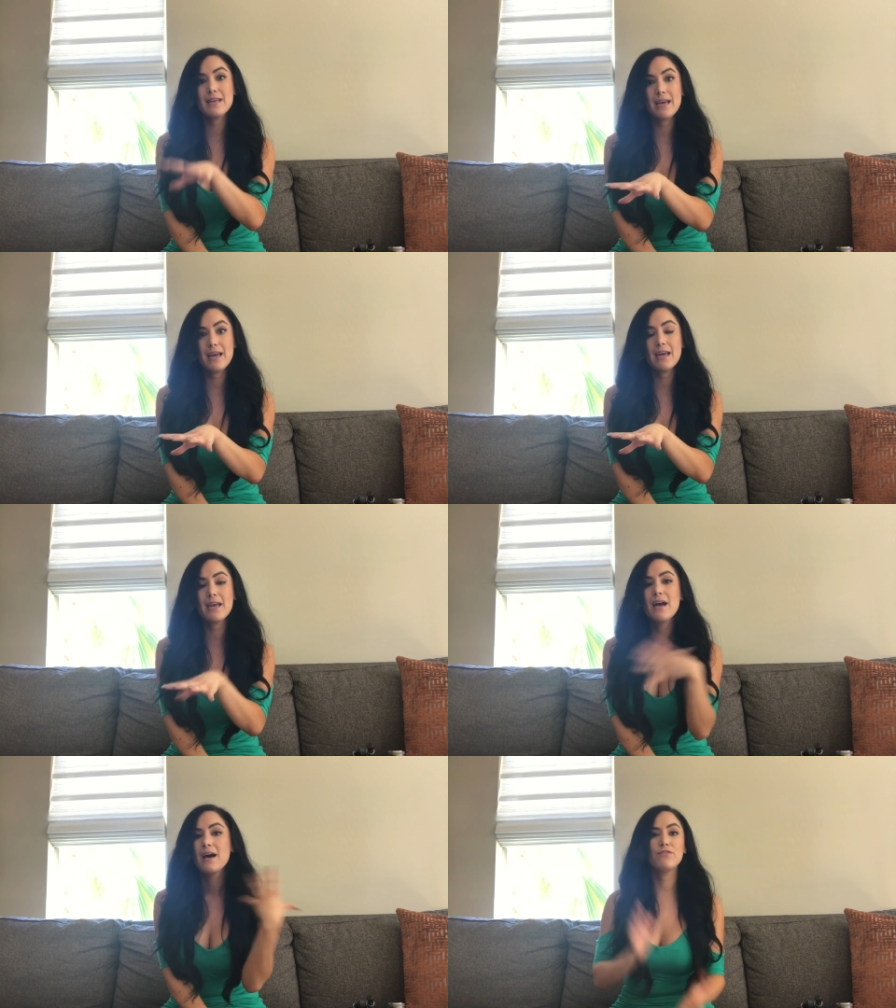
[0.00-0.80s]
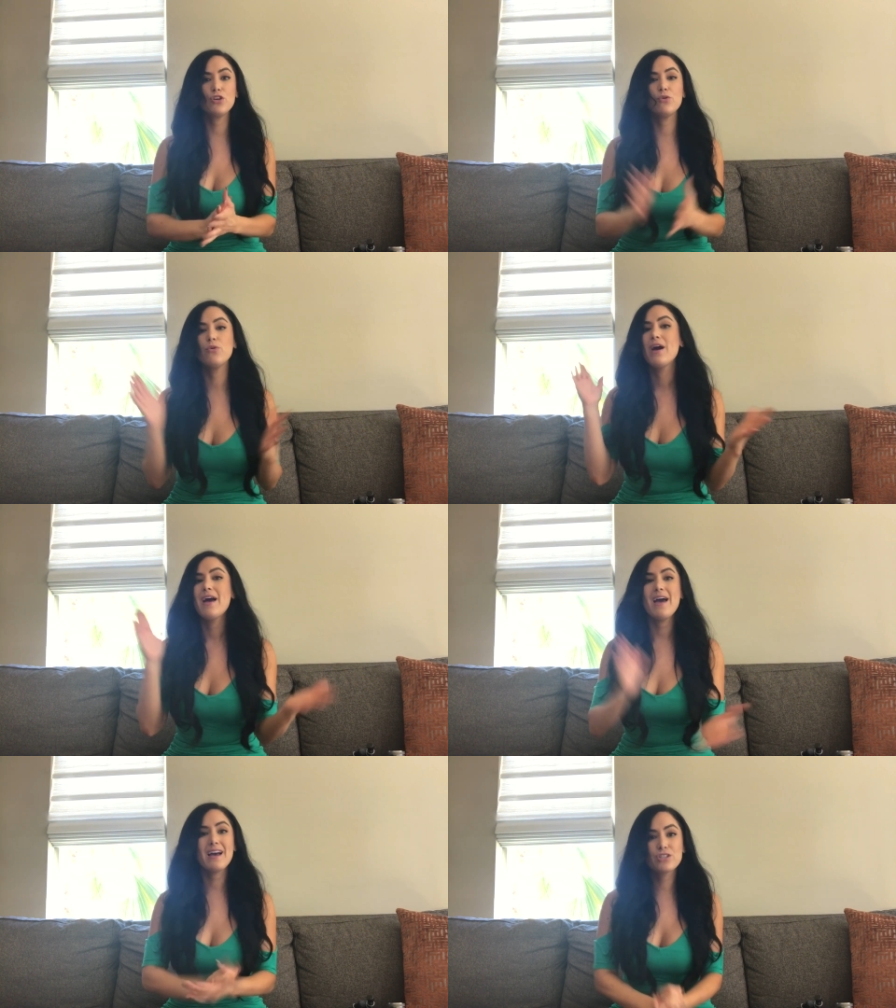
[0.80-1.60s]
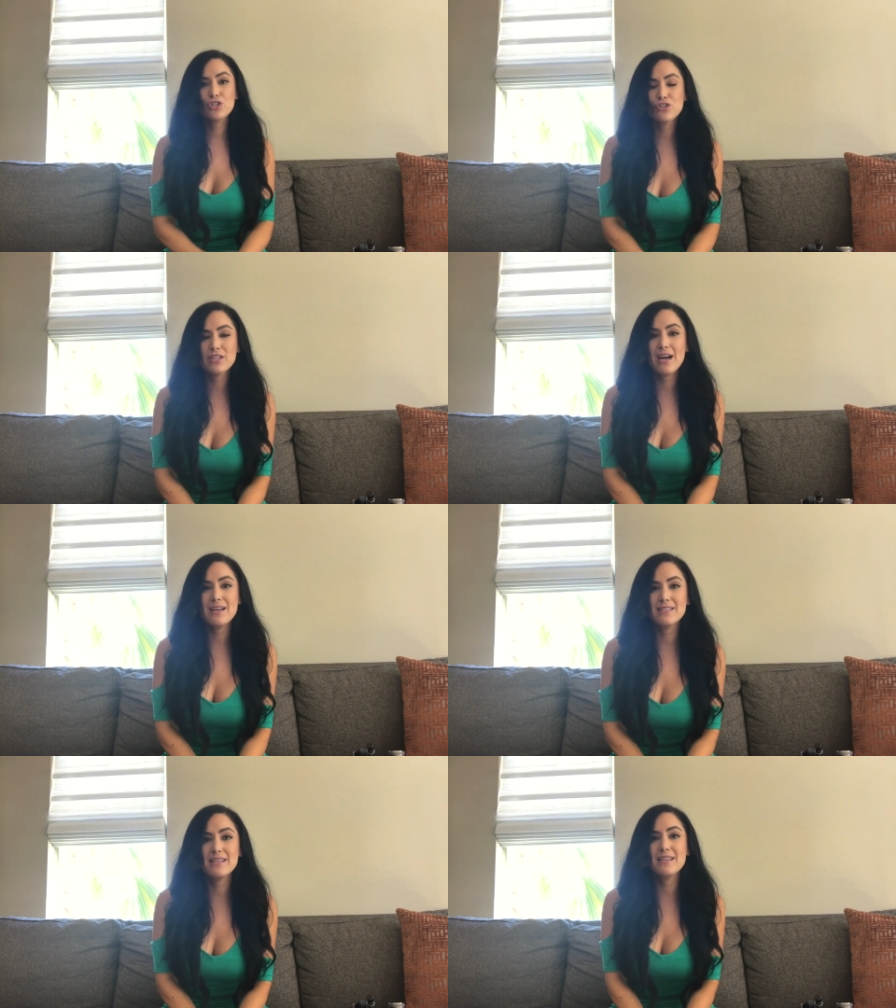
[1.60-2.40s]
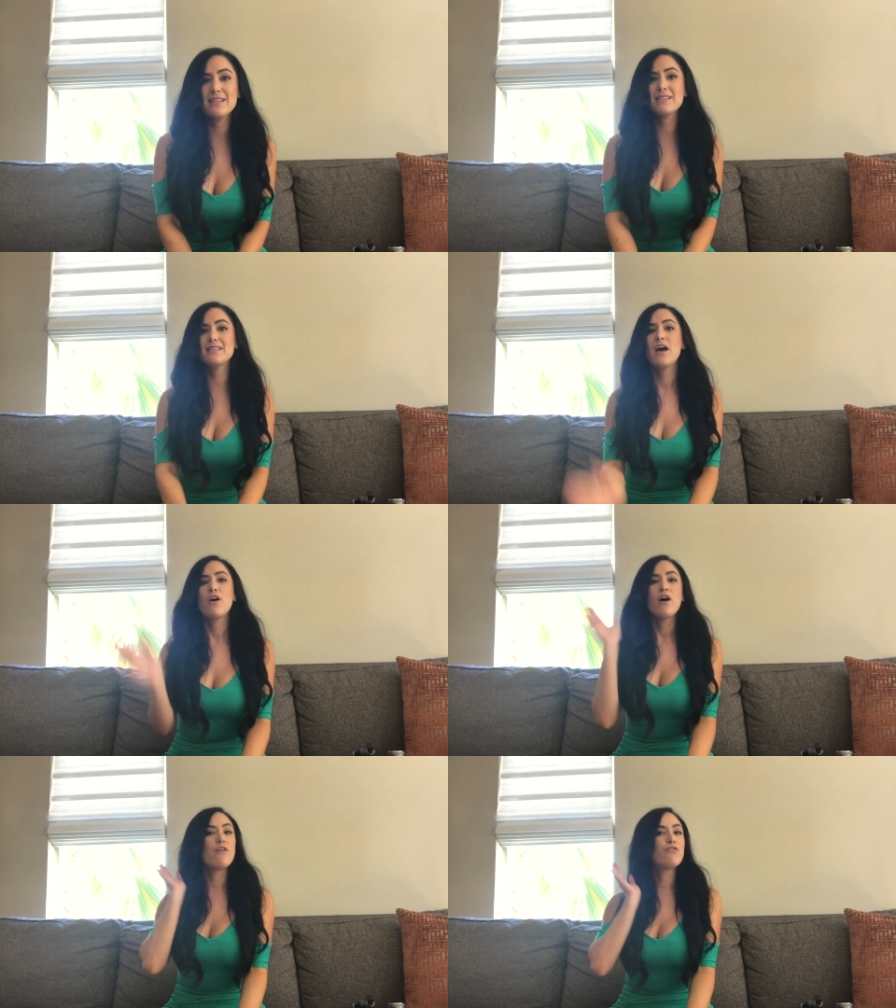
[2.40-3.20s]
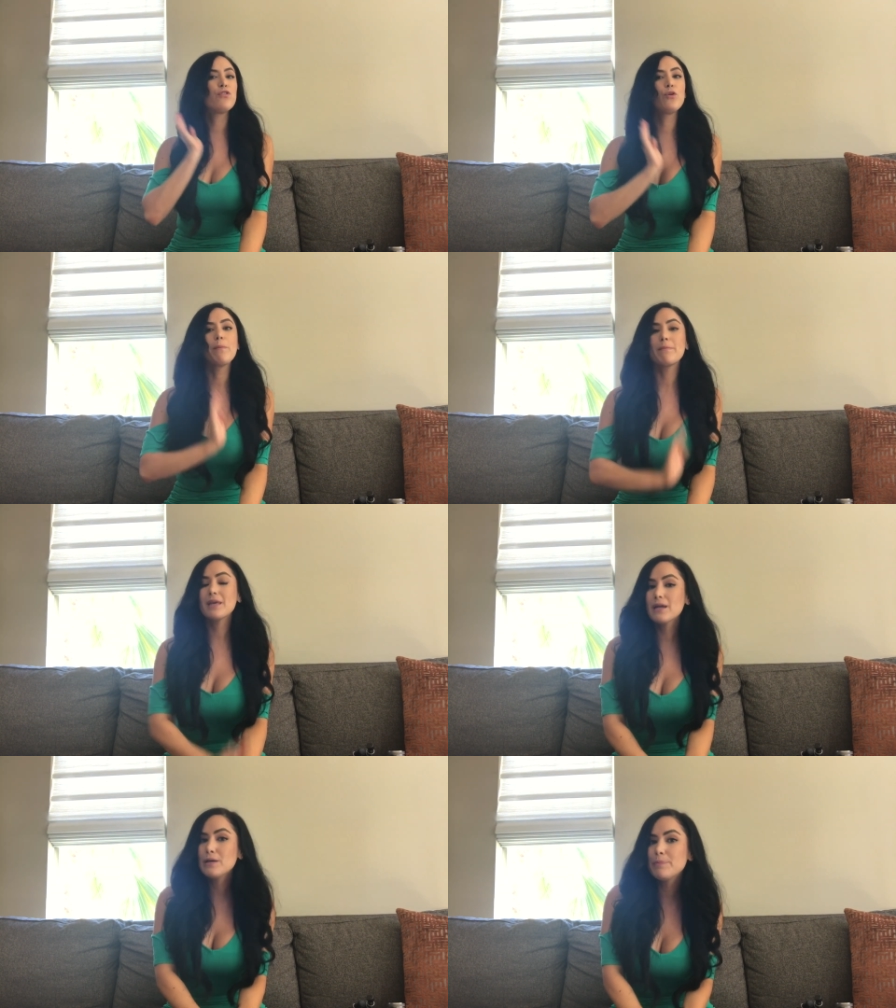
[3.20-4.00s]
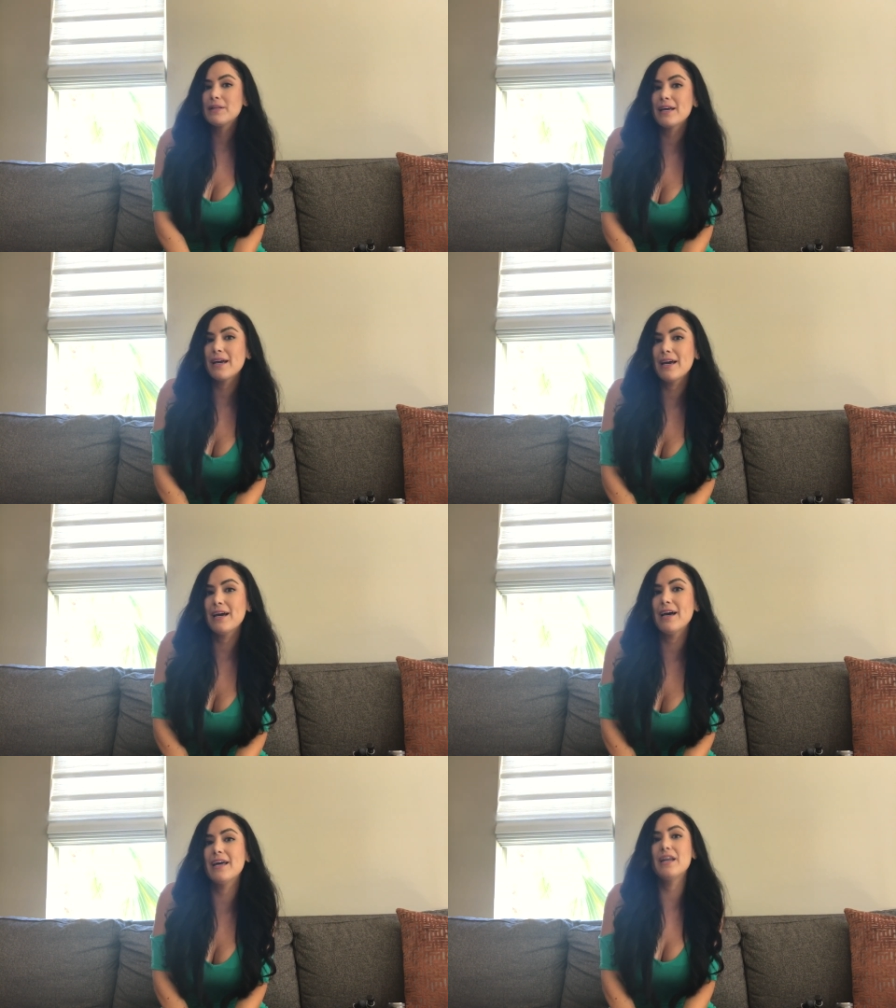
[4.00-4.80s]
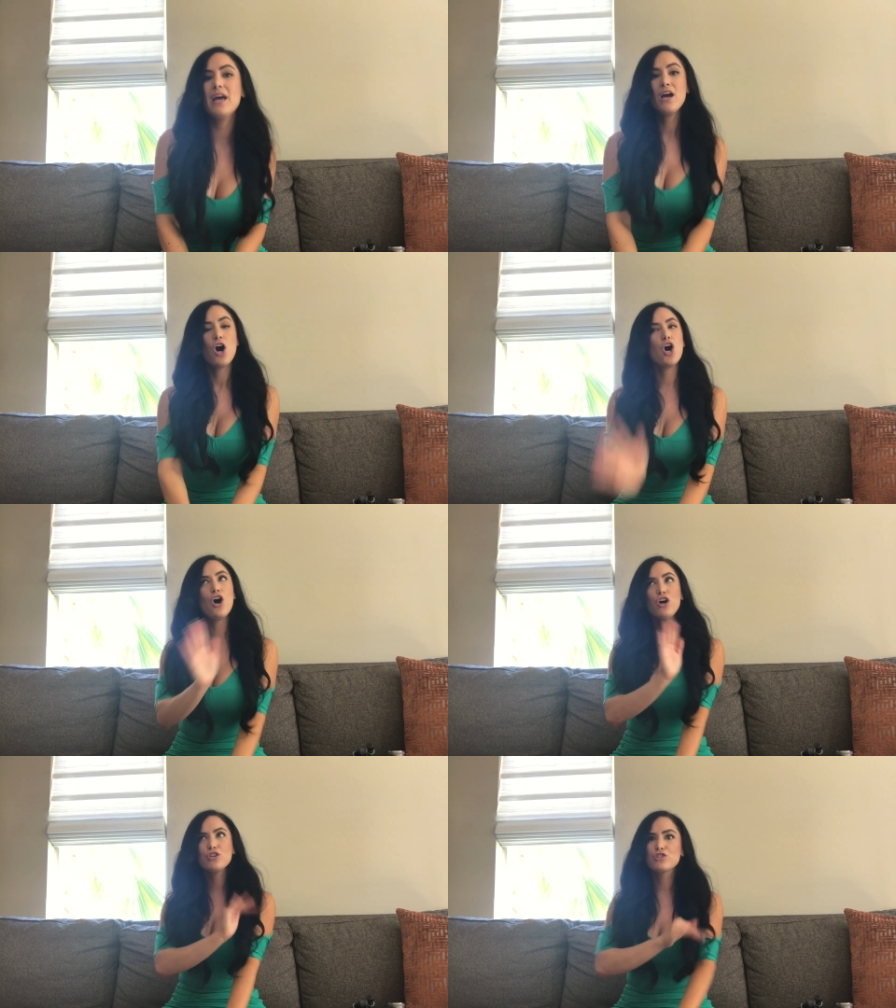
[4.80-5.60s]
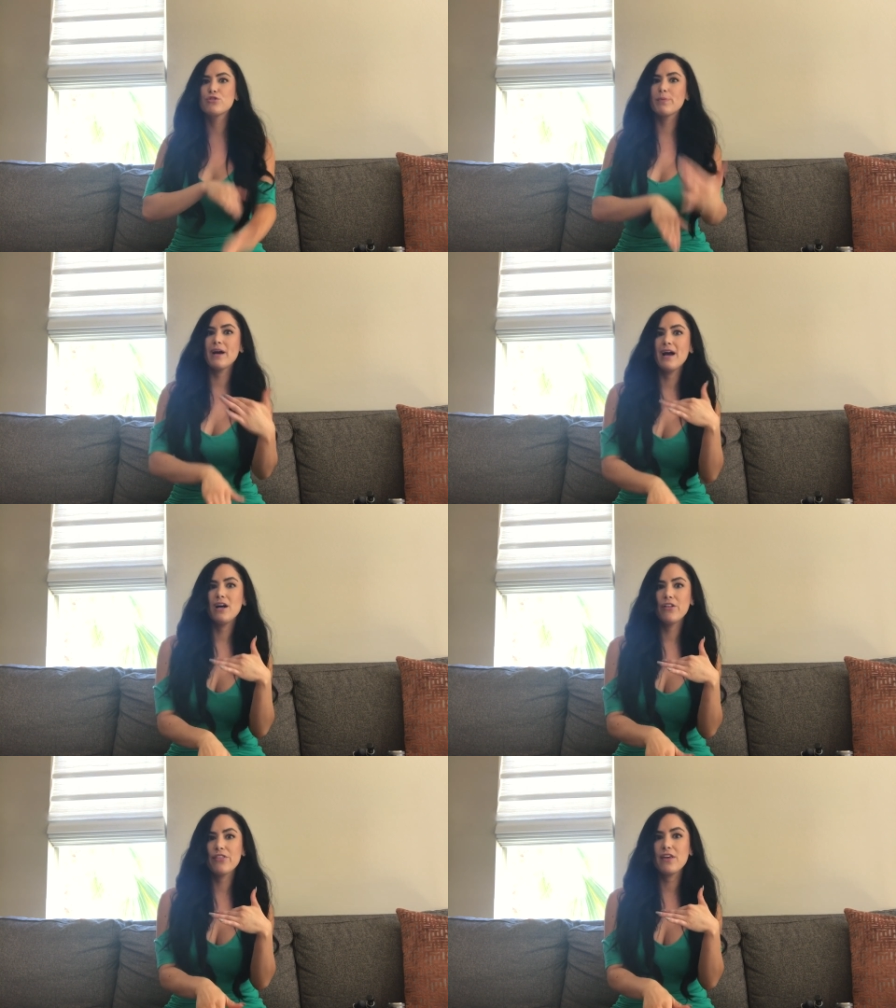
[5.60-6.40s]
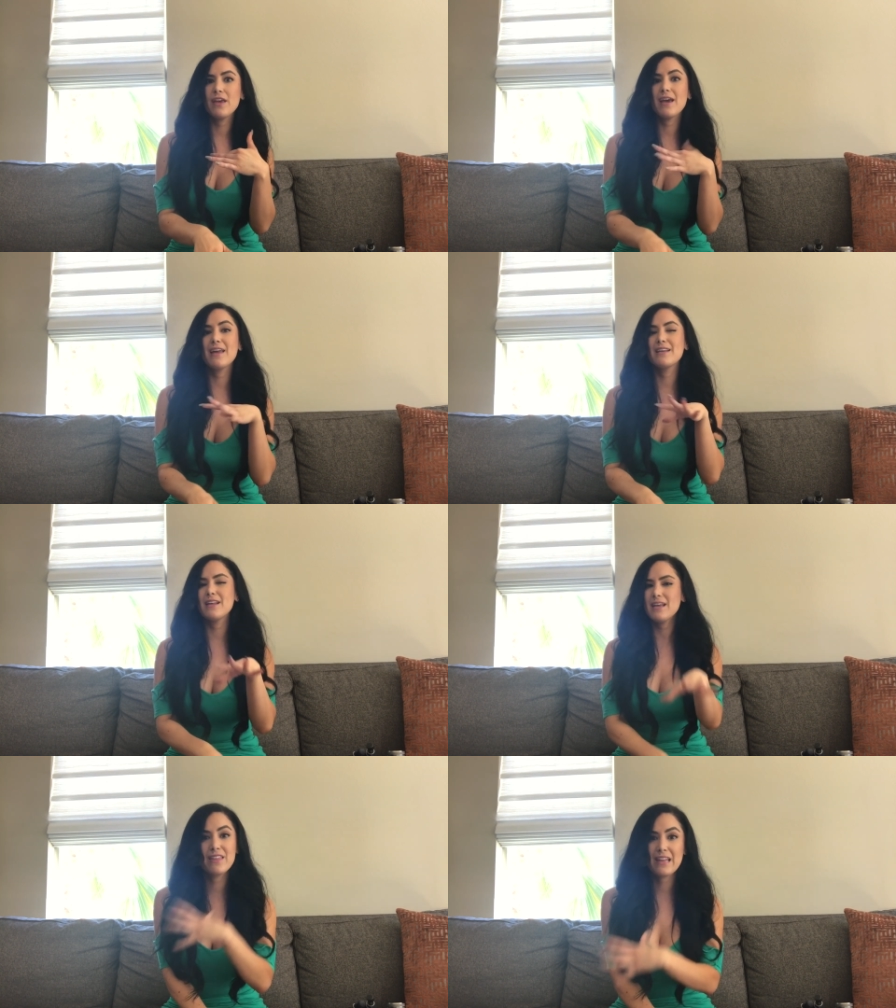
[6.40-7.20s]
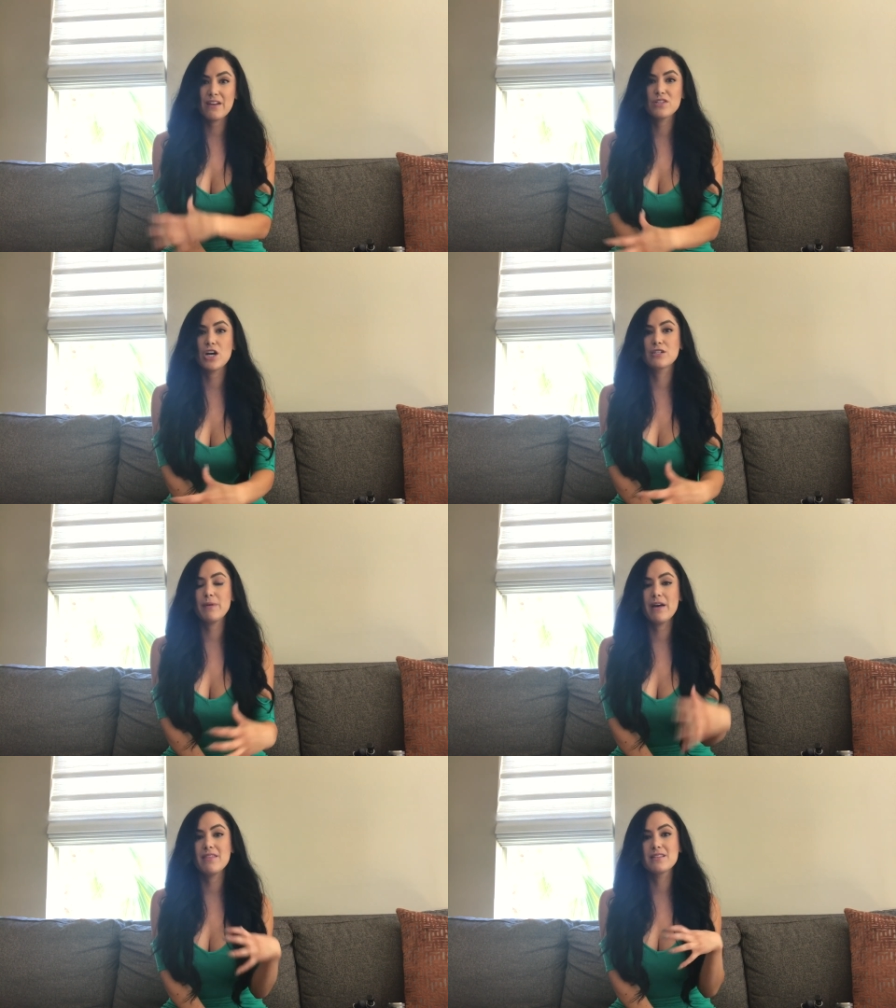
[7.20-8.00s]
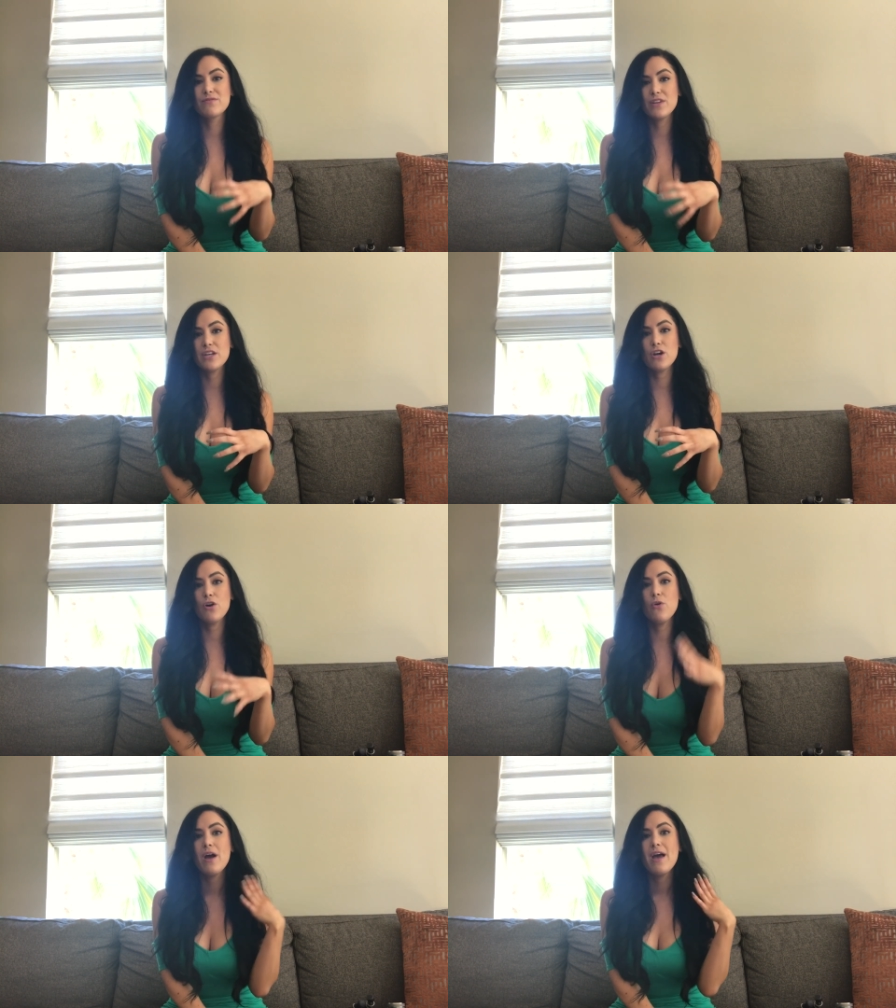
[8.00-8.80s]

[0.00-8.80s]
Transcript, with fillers: day, give you exercises, a full meal plan, all super healthy and it, everything that i talked about in this video.